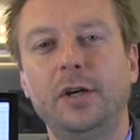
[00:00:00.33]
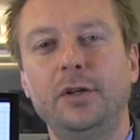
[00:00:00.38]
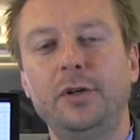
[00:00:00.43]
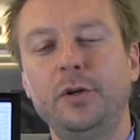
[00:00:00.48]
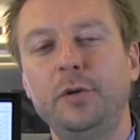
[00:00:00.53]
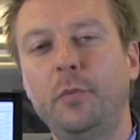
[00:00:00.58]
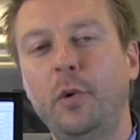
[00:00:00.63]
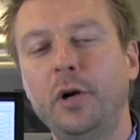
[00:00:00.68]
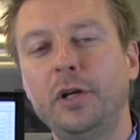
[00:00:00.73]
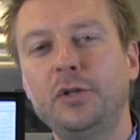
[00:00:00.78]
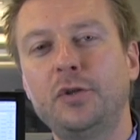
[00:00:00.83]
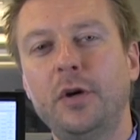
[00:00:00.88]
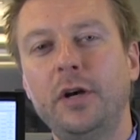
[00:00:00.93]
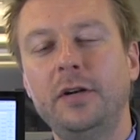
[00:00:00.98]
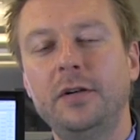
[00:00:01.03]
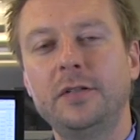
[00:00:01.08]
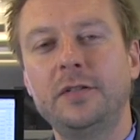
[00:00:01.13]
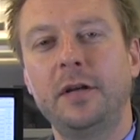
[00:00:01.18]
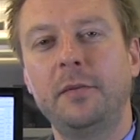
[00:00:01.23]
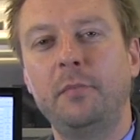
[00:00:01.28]
Good morning,
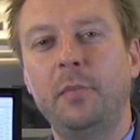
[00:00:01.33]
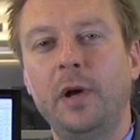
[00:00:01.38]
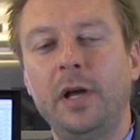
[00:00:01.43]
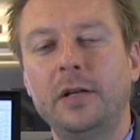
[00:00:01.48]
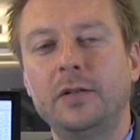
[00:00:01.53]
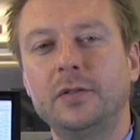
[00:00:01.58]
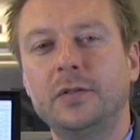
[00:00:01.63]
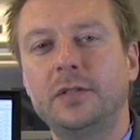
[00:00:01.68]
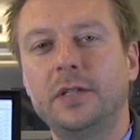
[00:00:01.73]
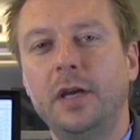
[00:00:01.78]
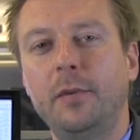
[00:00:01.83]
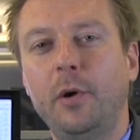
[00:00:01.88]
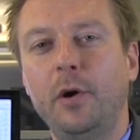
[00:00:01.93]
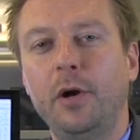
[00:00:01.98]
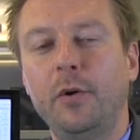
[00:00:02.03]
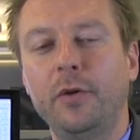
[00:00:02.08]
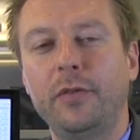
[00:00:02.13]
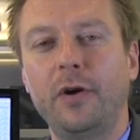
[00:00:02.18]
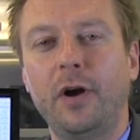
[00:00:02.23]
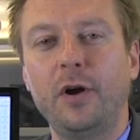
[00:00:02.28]
traders. I'm Michael Sabo
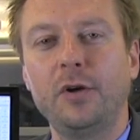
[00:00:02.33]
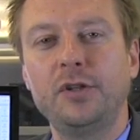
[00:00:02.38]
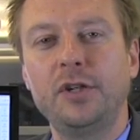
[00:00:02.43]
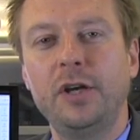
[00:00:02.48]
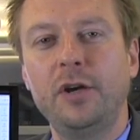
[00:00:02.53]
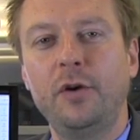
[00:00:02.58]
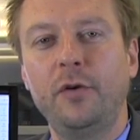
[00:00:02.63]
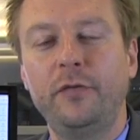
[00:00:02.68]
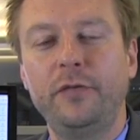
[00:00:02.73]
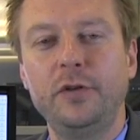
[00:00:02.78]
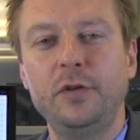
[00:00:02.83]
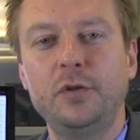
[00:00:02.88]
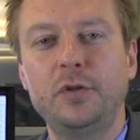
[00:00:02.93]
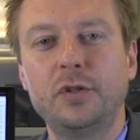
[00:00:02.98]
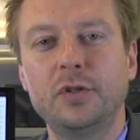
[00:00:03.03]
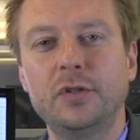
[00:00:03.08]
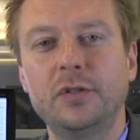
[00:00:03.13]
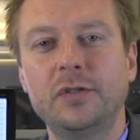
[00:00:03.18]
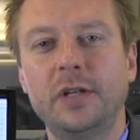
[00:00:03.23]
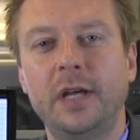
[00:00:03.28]
here with RJO
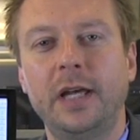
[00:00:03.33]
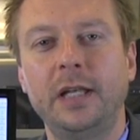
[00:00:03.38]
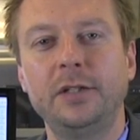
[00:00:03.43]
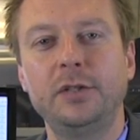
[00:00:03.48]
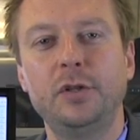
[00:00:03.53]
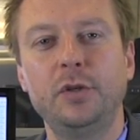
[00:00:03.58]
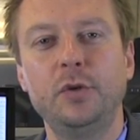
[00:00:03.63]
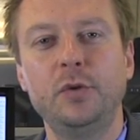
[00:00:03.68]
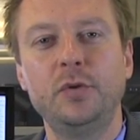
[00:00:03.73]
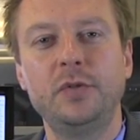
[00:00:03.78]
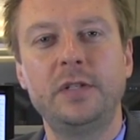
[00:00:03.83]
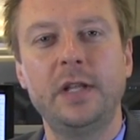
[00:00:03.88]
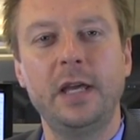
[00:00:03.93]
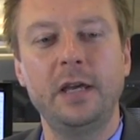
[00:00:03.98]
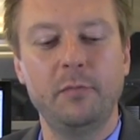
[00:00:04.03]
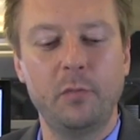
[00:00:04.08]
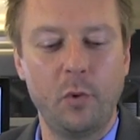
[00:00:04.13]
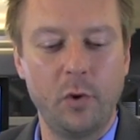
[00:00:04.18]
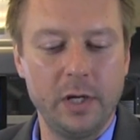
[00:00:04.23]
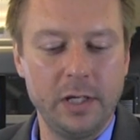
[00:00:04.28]
Futures on
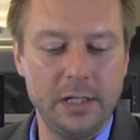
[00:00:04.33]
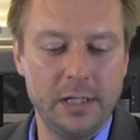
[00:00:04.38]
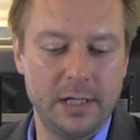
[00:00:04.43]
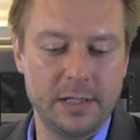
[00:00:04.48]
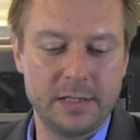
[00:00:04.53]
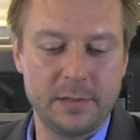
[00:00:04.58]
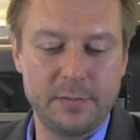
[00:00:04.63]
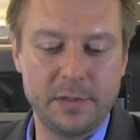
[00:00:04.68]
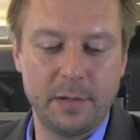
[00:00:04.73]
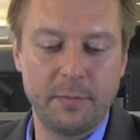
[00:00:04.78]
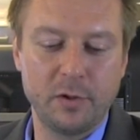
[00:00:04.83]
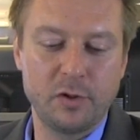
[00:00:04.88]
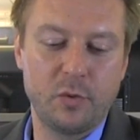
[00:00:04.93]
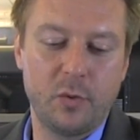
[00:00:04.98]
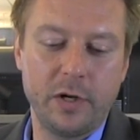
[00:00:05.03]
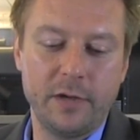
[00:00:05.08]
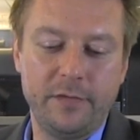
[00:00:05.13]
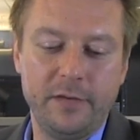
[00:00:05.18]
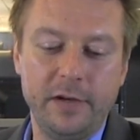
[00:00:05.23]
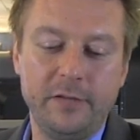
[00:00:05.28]
Tuesday morning, September
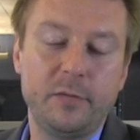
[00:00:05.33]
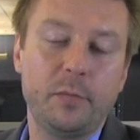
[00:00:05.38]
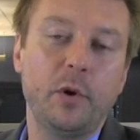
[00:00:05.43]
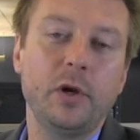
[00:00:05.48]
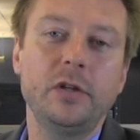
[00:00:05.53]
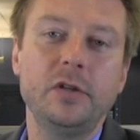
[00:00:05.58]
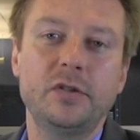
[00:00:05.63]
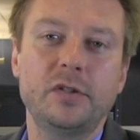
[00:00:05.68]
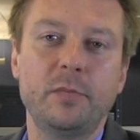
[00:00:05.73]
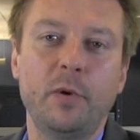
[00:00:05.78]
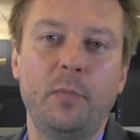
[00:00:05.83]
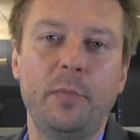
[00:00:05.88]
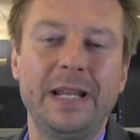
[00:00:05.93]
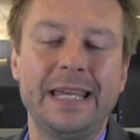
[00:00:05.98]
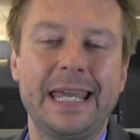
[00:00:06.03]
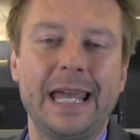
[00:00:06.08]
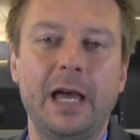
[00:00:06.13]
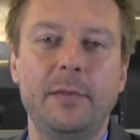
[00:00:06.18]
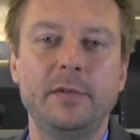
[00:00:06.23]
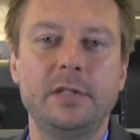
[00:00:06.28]
25th, bringing you some
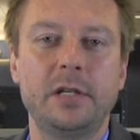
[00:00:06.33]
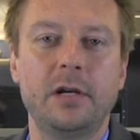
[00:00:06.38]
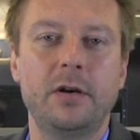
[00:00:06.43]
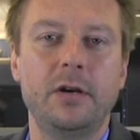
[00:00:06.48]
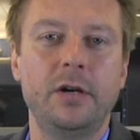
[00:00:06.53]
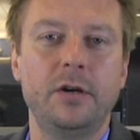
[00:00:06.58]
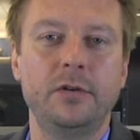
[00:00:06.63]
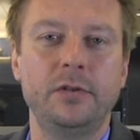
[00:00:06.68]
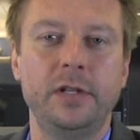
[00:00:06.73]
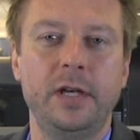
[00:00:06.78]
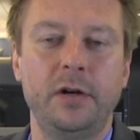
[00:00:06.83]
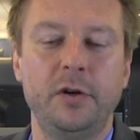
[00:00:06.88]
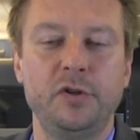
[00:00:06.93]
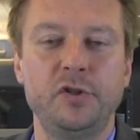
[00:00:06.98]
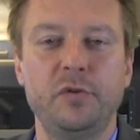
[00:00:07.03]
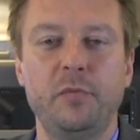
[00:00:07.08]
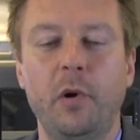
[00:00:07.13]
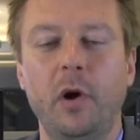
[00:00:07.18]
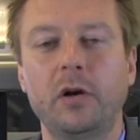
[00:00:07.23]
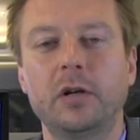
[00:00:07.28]
opening commentary here in the
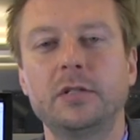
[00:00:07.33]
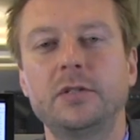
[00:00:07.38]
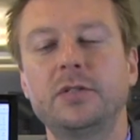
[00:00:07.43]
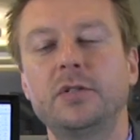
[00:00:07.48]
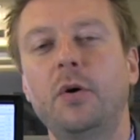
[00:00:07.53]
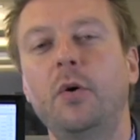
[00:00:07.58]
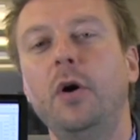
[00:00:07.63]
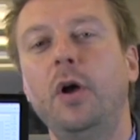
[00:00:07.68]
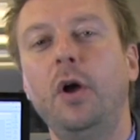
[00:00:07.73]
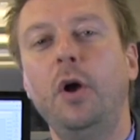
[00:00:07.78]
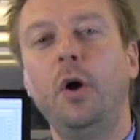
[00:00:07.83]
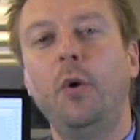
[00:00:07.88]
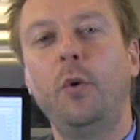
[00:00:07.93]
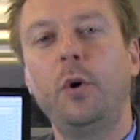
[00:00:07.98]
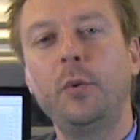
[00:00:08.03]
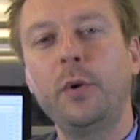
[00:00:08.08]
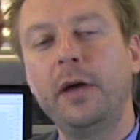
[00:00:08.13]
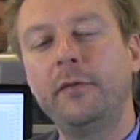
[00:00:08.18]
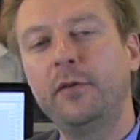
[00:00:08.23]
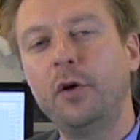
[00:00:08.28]
energy markets. So
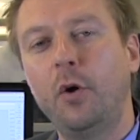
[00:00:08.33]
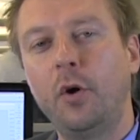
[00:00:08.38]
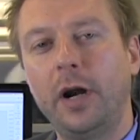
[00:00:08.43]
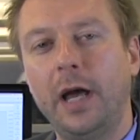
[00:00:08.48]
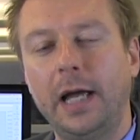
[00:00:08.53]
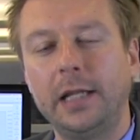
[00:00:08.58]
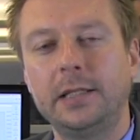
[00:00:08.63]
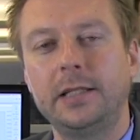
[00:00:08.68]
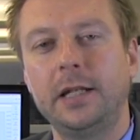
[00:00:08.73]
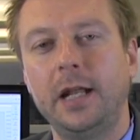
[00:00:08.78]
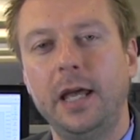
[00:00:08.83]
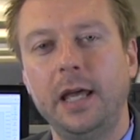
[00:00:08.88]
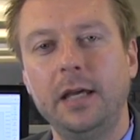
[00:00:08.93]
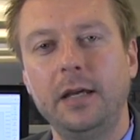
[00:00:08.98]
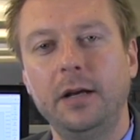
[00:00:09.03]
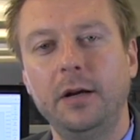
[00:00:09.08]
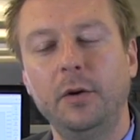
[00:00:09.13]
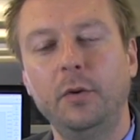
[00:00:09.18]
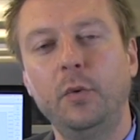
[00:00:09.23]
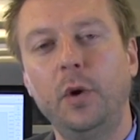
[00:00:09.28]
what do we have going on today
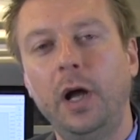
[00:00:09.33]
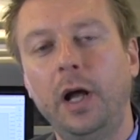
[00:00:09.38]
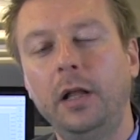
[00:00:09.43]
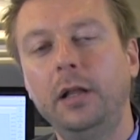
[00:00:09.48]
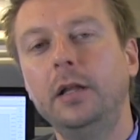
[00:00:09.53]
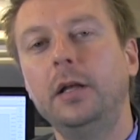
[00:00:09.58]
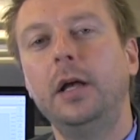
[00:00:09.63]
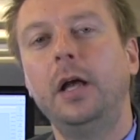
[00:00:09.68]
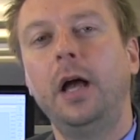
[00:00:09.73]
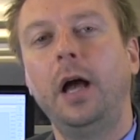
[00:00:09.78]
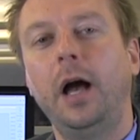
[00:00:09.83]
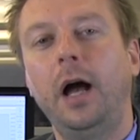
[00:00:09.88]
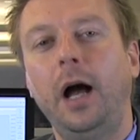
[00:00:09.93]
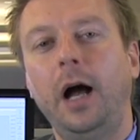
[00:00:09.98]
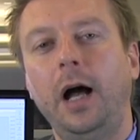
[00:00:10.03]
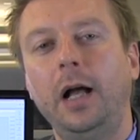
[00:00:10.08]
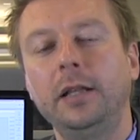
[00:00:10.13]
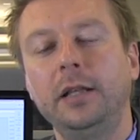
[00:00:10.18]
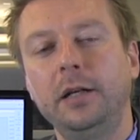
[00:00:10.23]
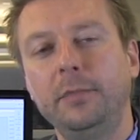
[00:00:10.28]
here? Well,
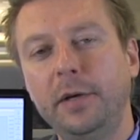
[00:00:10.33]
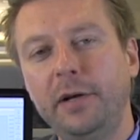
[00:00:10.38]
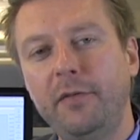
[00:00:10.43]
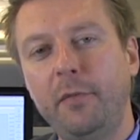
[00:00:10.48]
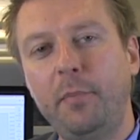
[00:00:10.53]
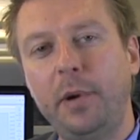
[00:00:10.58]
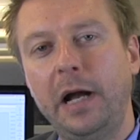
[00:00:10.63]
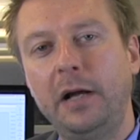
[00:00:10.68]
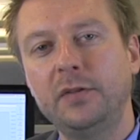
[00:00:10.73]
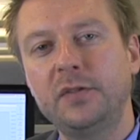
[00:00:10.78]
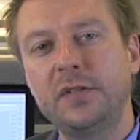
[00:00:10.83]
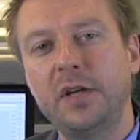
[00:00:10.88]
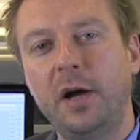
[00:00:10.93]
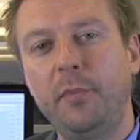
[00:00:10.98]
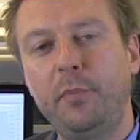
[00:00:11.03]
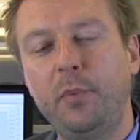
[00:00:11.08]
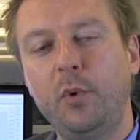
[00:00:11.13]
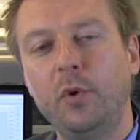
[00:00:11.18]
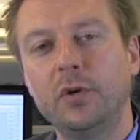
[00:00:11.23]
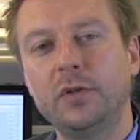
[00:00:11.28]
a little bit of a bounce
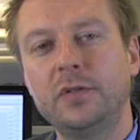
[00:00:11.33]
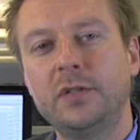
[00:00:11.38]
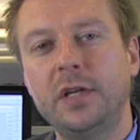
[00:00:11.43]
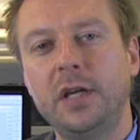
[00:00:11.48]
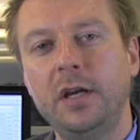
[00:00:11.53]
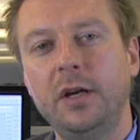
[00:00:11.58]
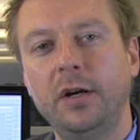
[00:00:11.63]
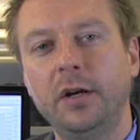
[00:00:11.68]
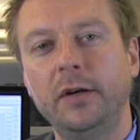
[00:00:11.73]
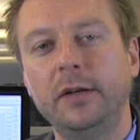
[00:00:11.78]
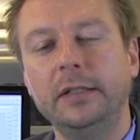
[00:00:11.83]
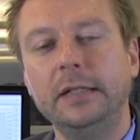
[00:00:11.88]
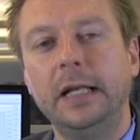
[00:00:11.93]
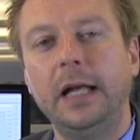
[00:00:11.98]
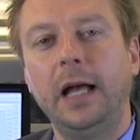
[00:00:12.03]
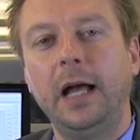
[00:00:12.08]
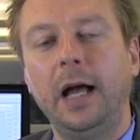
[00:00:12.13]
upwards here.